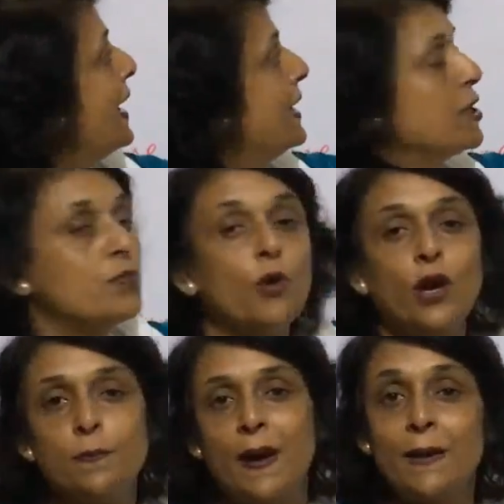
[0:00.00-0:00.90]
It is
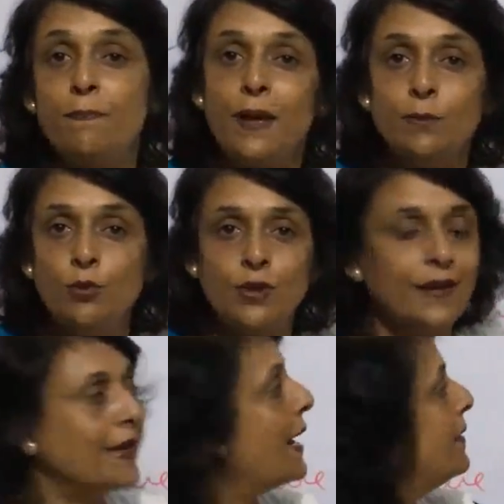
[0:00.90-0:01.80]
brought by
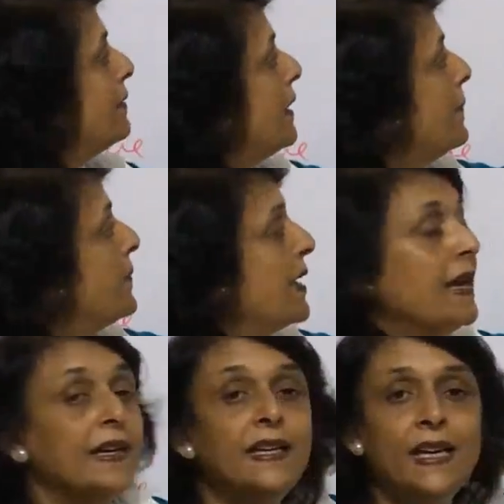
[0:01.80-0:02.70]
pulmonary
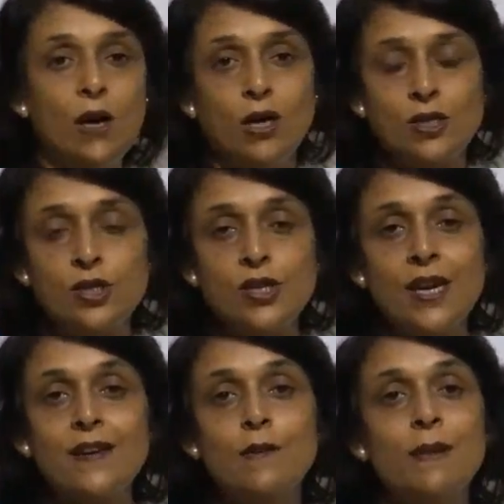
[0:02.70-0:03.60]
artery.
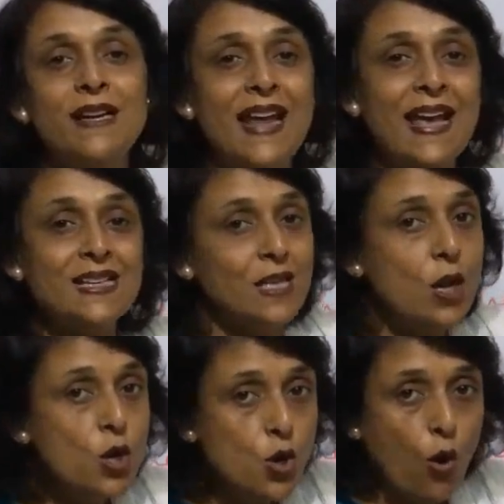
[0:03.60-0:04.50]
Deoxygenated blood has
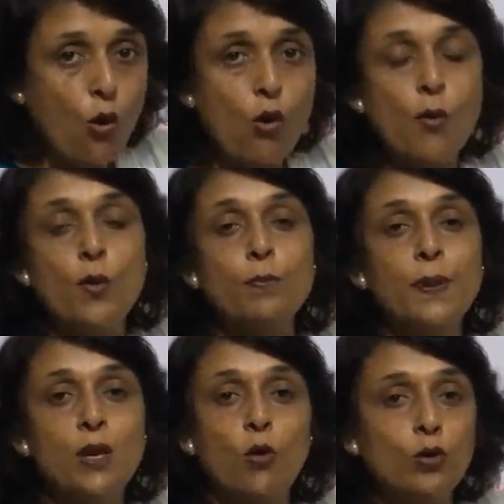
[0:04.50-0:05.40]
low
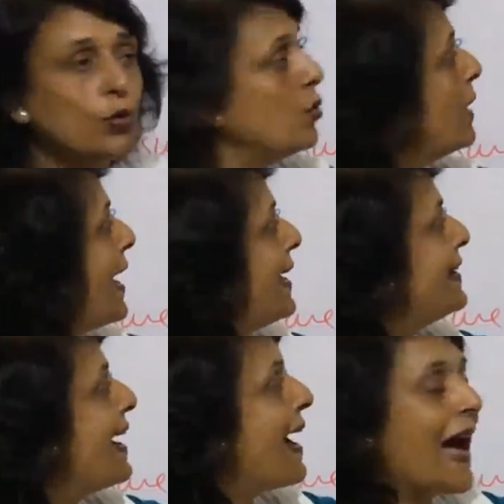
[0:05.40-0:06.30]
PO2
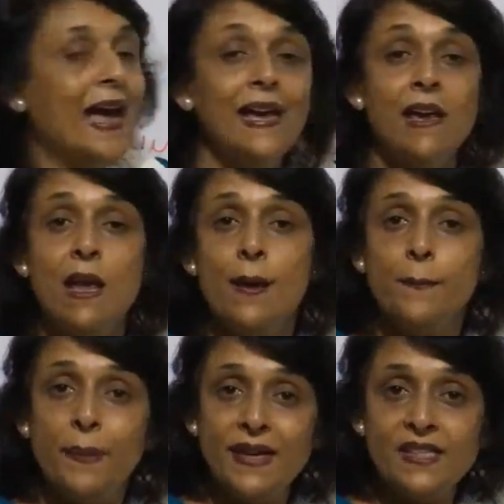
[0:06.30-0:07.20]
and high
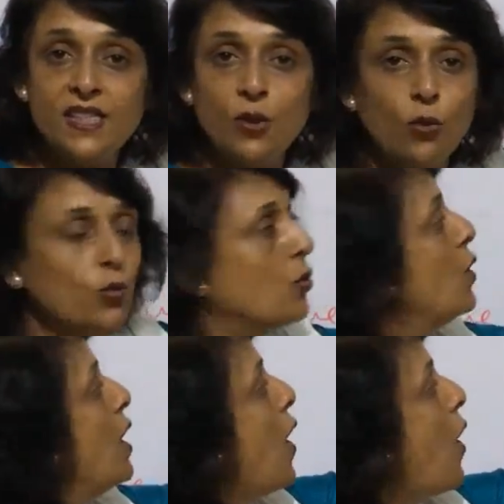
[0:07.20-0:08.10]
PCO2.
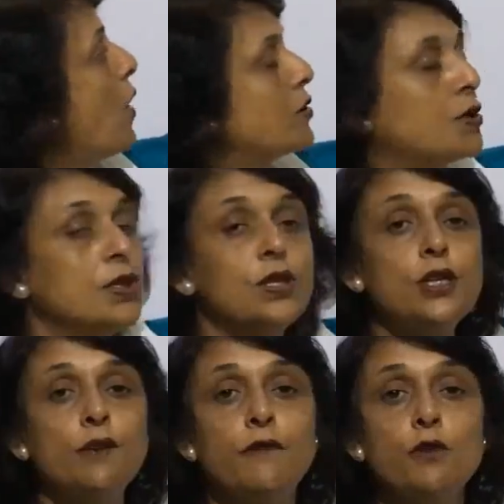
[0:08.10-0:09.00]

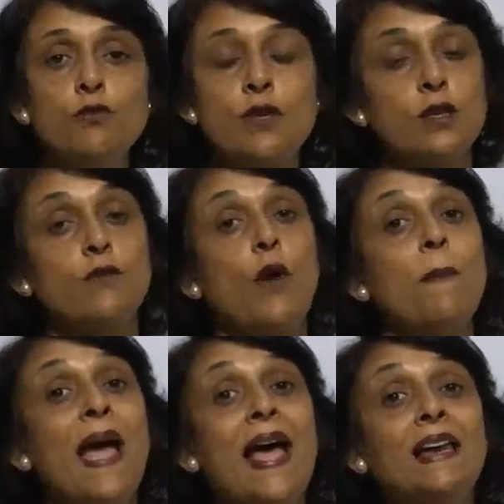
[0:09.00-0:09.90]
Oxygen diffuses
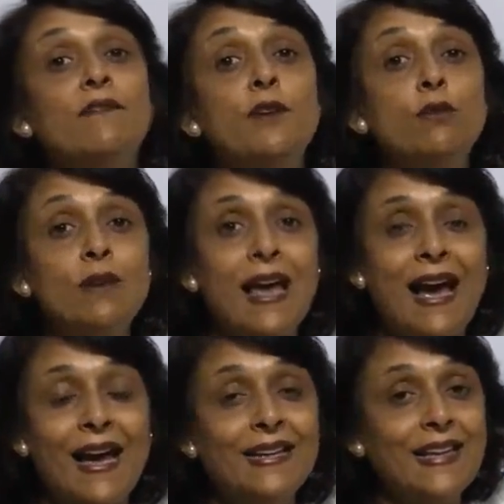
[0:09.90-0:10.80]
from
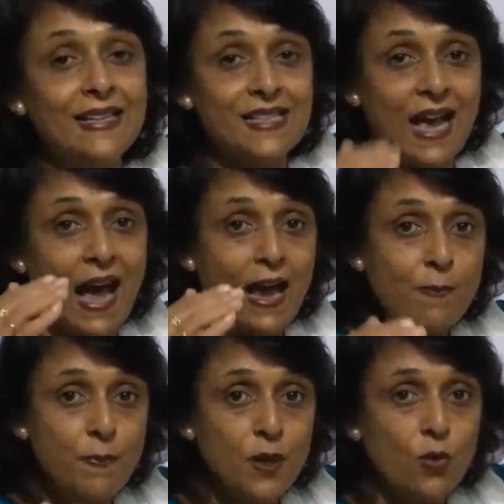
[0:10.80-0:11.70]
alveoli, that is
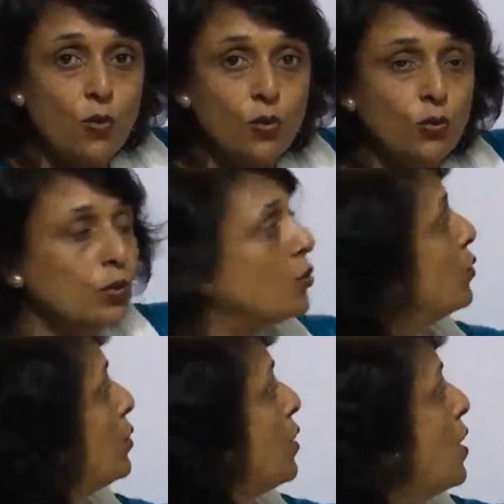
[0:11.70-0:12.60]
high PO2,
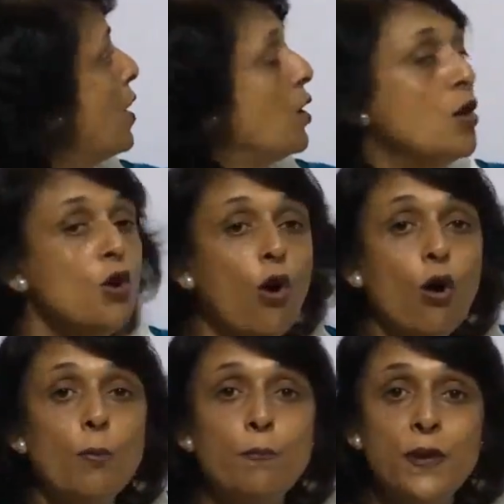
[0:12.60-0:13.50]
to
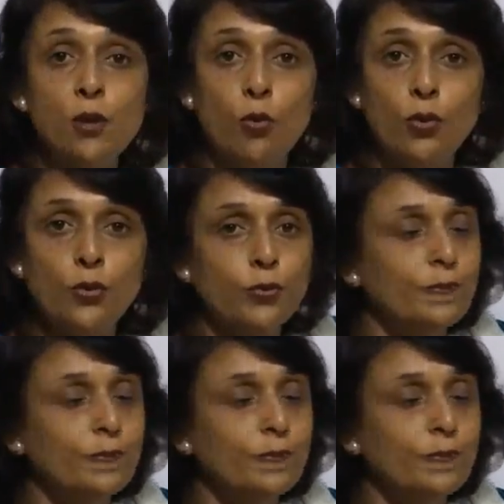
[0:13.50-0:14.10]
low PO2.